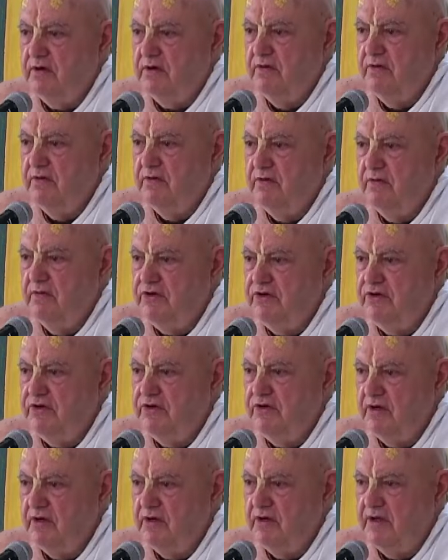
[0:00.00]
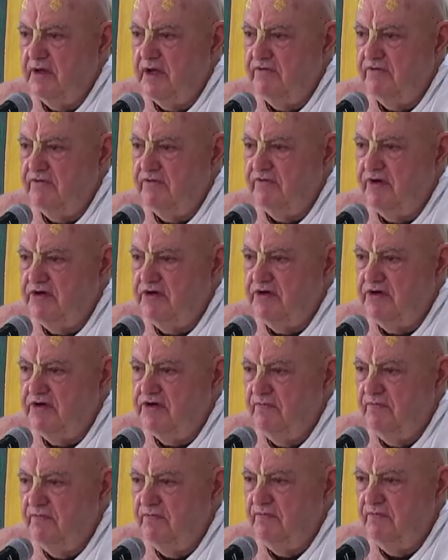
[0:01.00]
with our material activities.
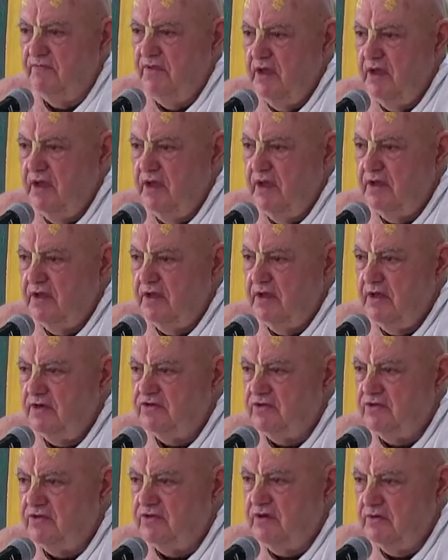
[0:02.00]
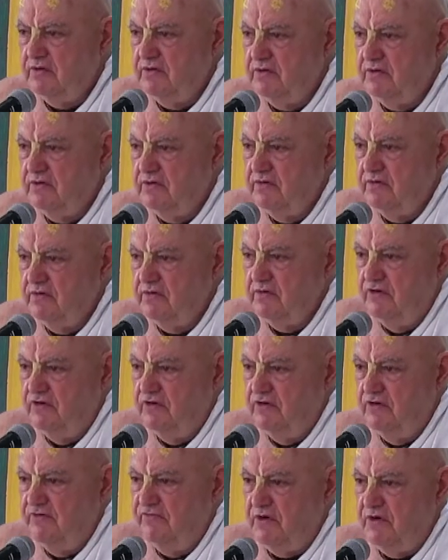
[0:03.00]
It's still
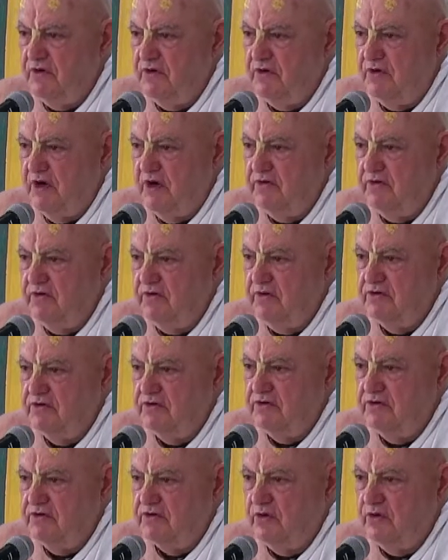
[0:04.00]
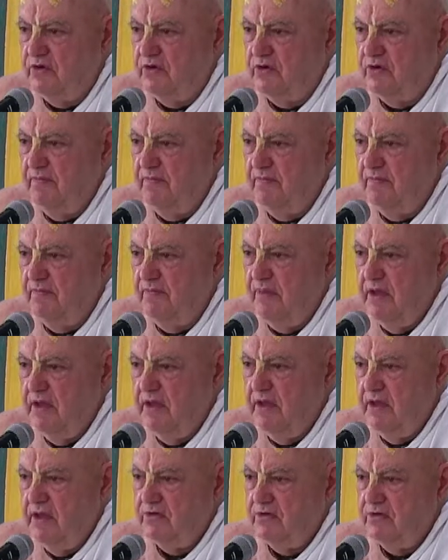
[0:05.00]
moving around slowly.
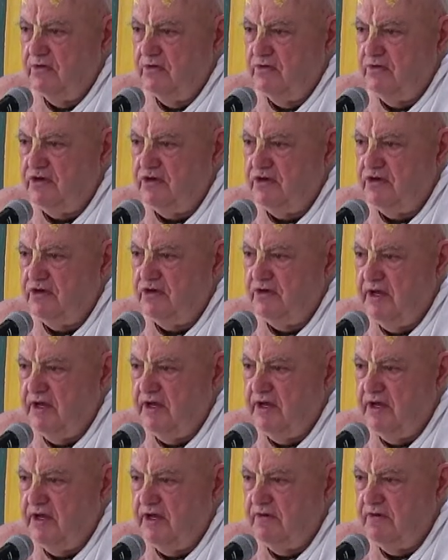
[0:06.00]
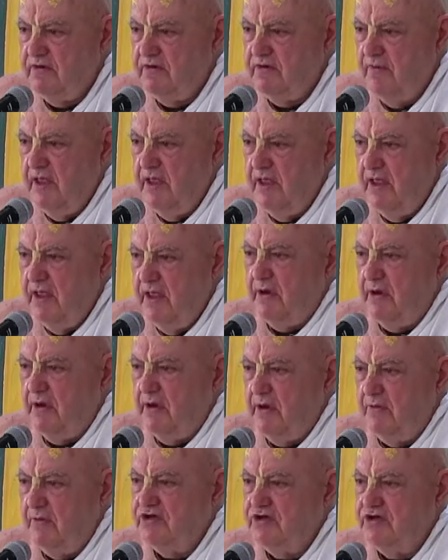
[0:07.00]
gradually it takes,
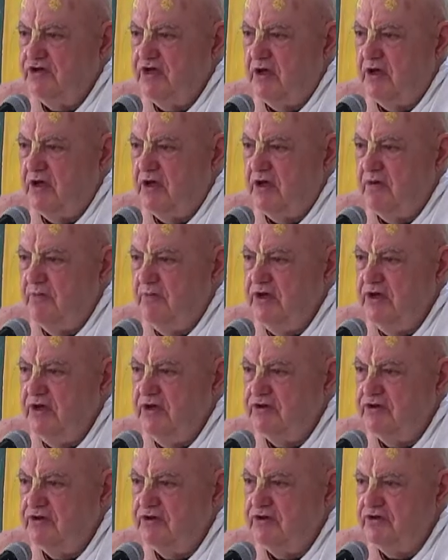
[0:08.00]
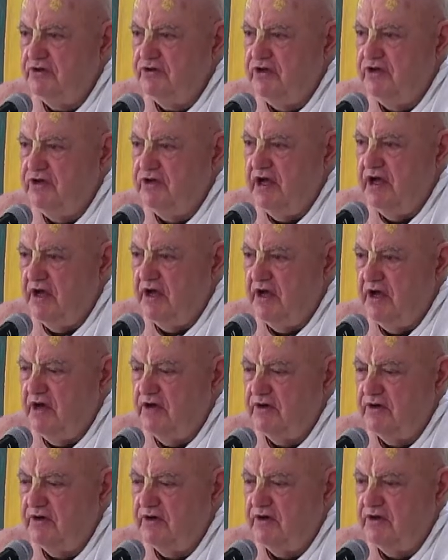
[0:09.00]
Prabhupada was asked, how many years does it take,
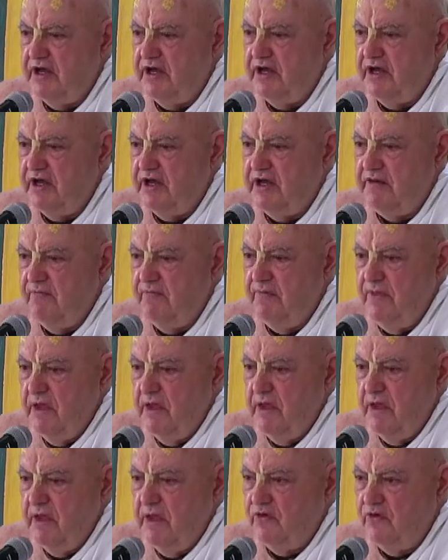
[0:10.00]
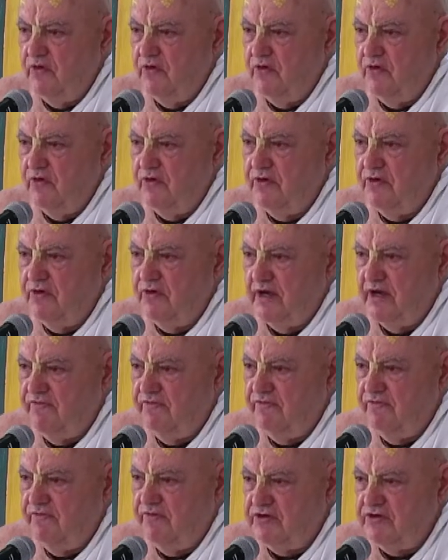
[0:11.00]
how long does it take before
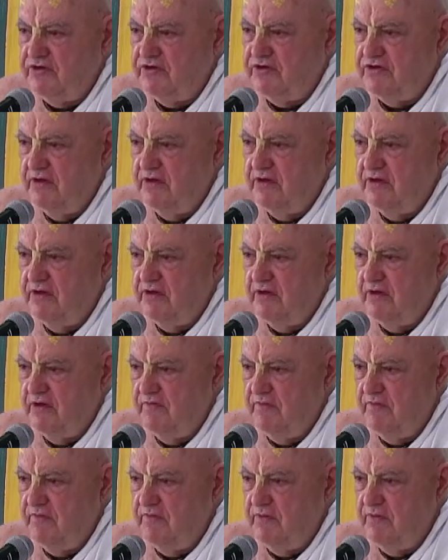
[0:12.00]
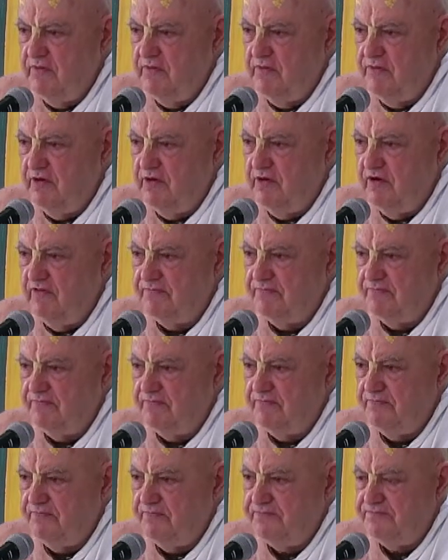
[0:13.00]
your activities
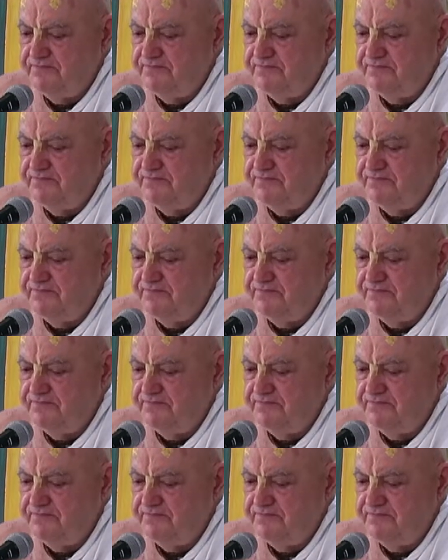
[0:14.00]
purify?